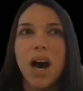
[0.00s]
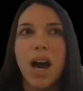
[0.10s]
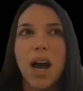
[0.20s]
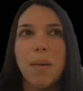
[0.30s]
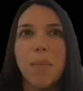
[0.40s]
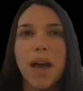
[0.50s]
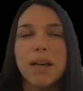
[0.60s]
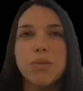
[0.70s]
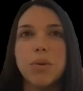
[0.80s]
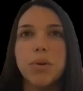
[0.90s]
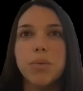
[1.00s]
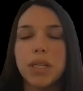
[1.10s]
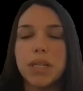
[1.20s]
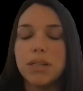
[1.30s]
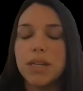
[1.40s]
as we were
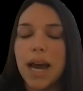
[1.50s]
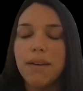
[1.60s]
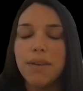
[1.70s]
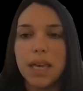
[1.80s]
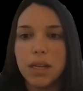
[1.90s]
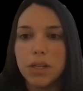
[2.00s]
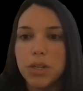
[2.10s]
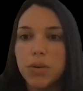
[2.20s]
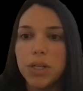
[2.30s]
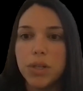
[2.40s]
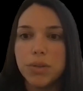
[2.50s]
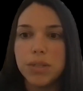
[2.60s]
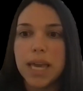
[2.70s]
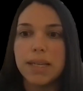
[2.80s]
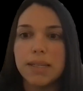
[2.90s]
really diving into our use
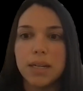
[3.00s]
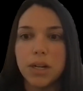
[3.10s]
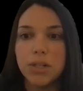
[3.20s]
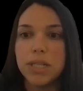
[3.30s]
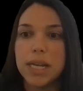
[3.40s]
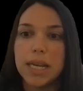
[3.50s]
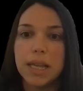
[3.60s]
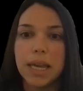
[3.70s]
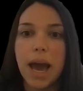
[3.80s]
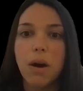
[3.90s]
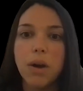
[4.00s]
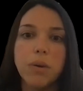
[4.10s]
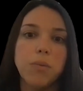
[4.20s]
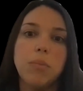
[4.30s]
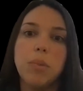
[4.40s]
case and understanding, like, how
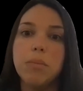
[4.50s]
can we be